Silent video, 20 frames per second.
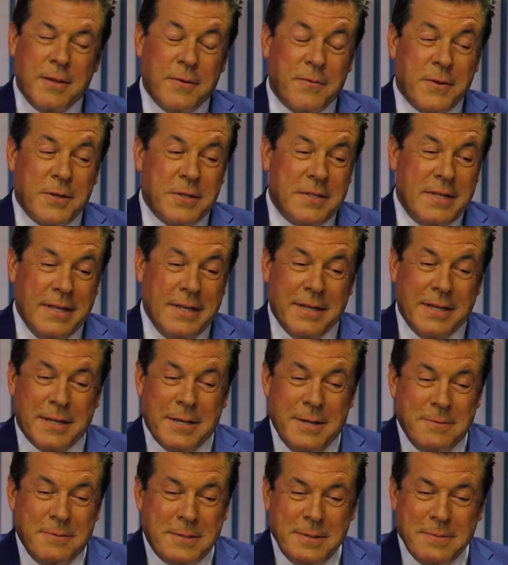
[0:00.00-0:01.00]
The first thing that
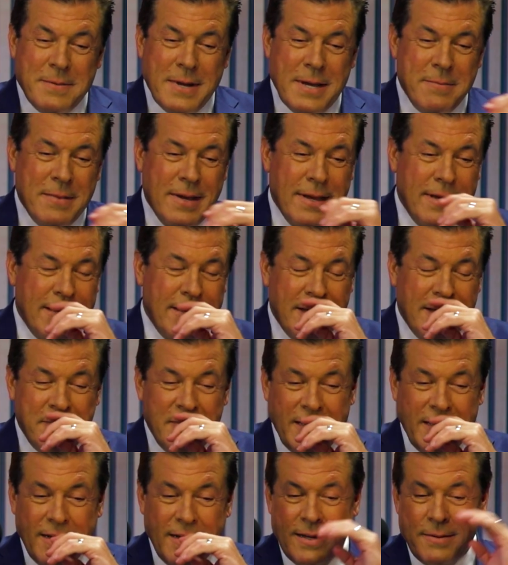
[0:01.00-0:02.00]
comes to my mind, I
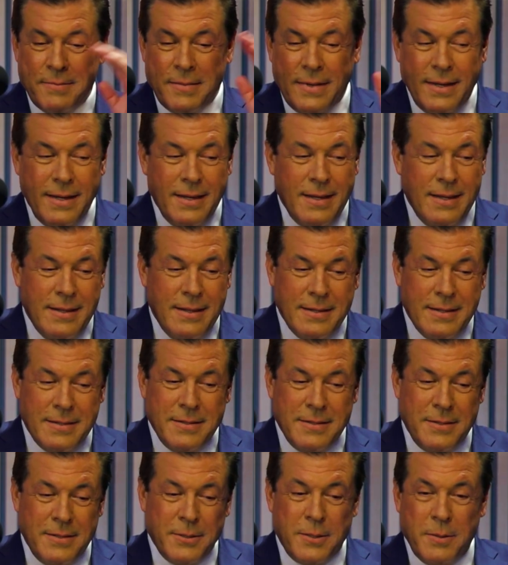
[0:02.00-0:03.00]
mean, I'm a, this
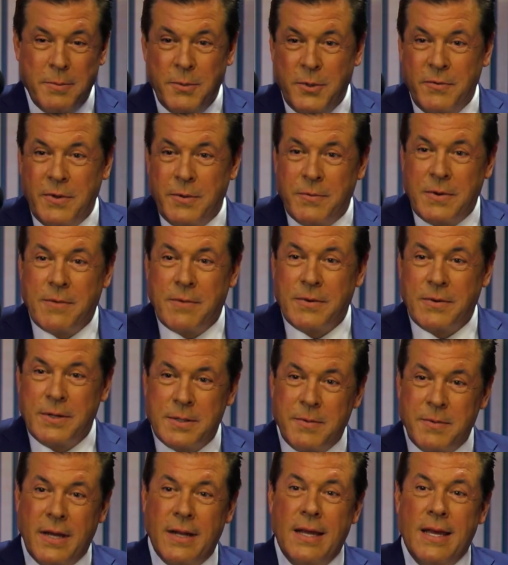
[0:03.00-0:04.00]
is just a movie
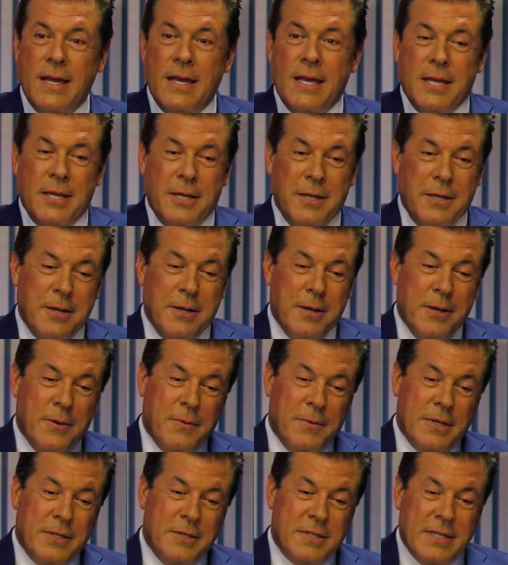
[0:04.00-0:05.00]
reference, but, you
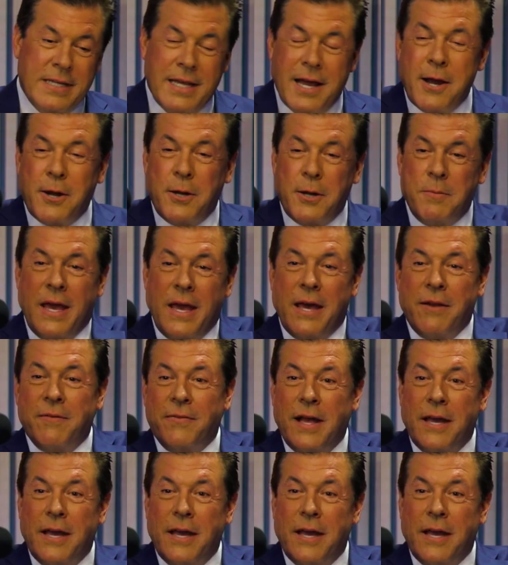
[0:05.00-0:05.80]
know, when you see Iron Man